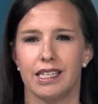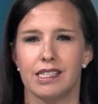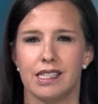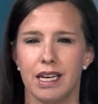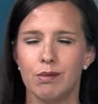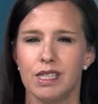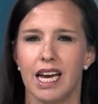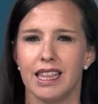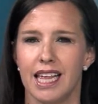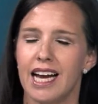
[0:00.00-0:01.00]
It seems
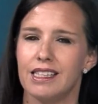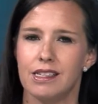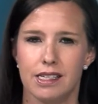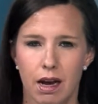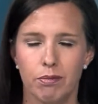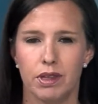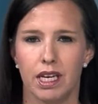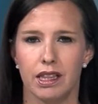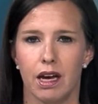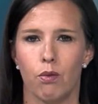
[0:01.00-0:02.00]
like that's
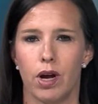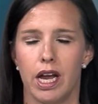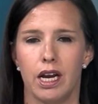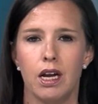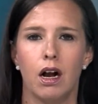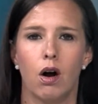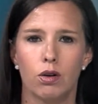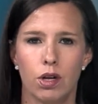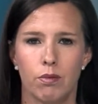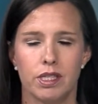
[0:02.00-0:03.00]
something that when
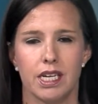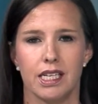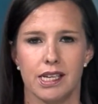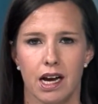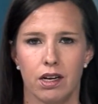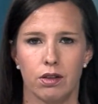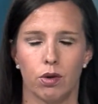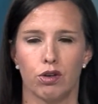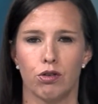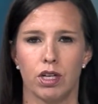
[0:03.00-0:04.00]
Oklahoma State's out on the
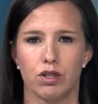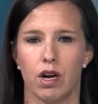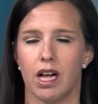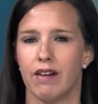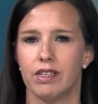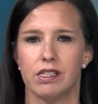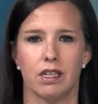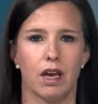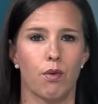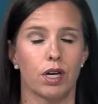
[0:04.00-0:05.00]
recruiting trail,
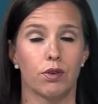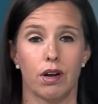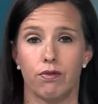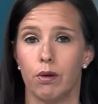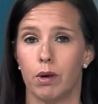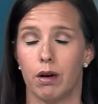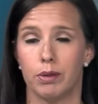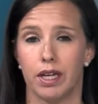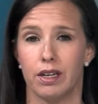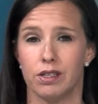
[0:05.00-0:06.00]
obviously they want great football
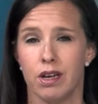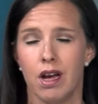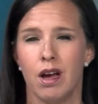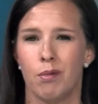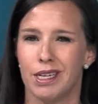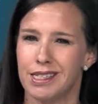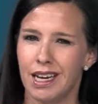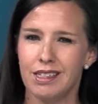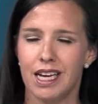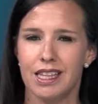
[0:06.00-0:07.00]
players, but it
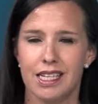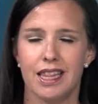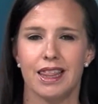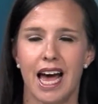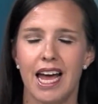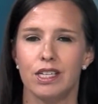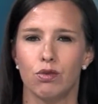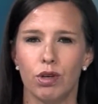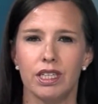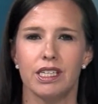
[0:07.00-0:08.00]
sounds like th that is
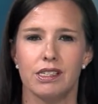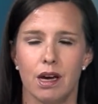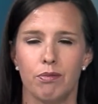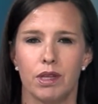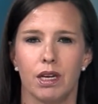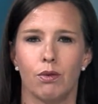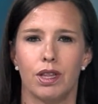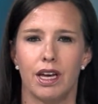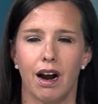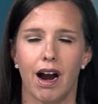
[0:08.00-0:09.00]
really something
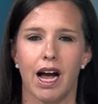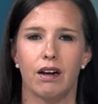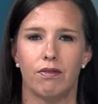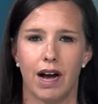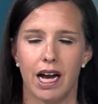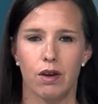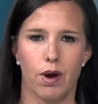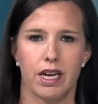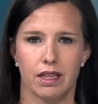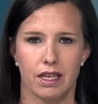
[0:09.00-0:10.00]
when they're out
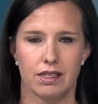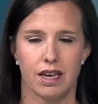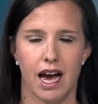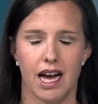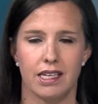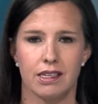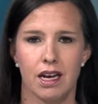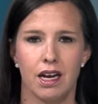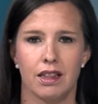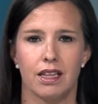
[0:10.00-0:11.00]
evaluating these guys
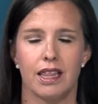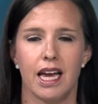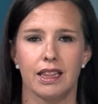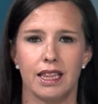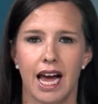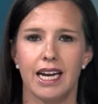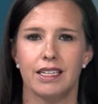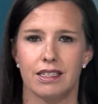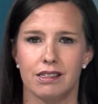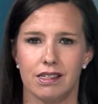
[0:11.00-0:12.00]
that they like
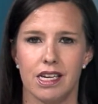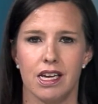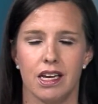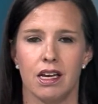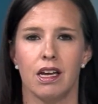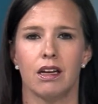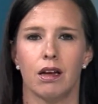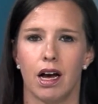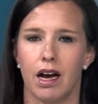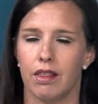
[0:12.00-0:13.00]
to see
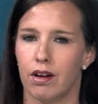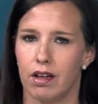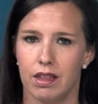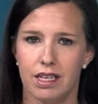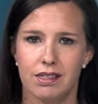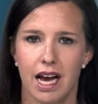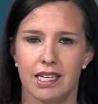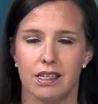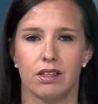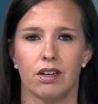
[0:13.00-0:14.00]
uh, these
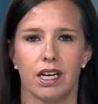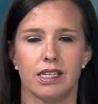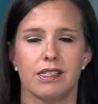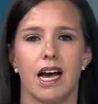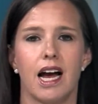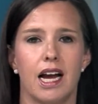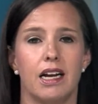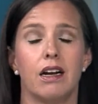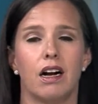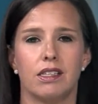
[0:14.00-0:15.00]
guys that they're going to
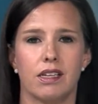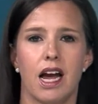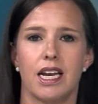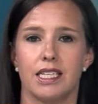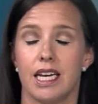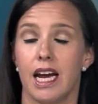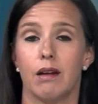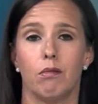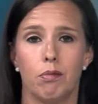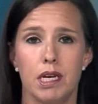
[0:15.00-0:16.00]
sign on signing
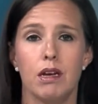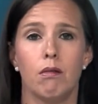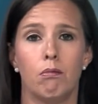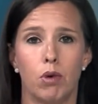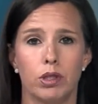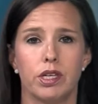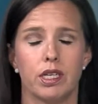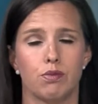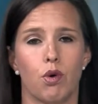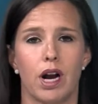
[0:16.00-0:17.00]
day be
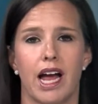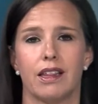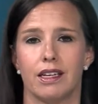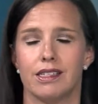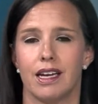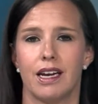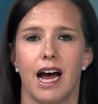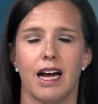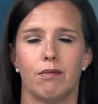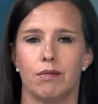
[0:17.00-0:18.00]
multi-sport athletes and
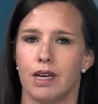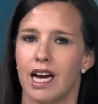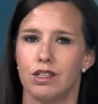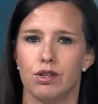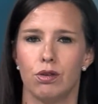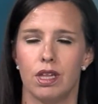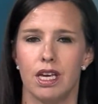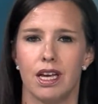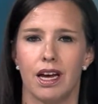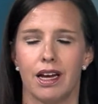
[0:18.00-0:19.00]
not not do
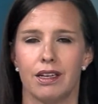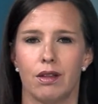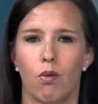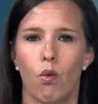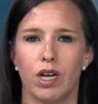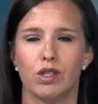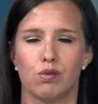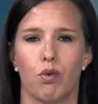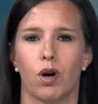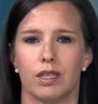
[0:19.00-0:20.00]
the uh, the one
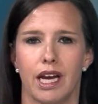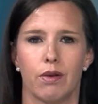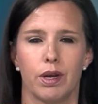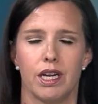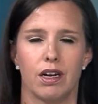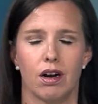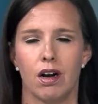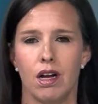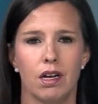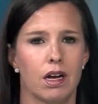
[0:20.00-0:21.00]
sport like we
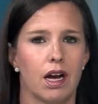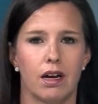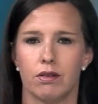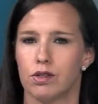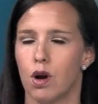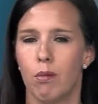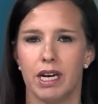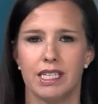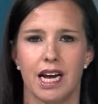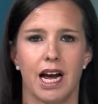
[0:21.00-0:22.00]
hear uh, so
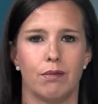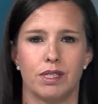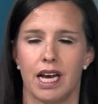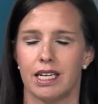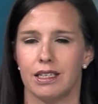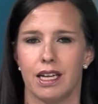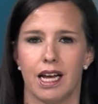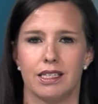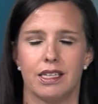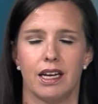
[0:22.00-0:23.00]
many times that
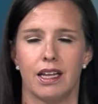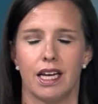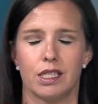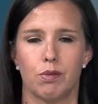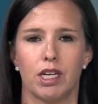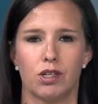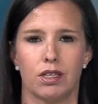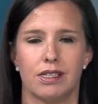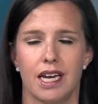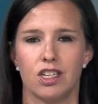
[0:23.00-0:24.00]
that uh, that
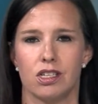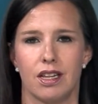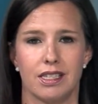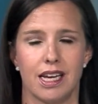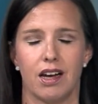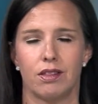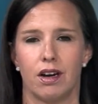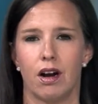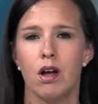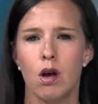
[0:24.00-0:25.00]
specialization that's out
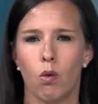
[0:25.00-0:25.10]
there.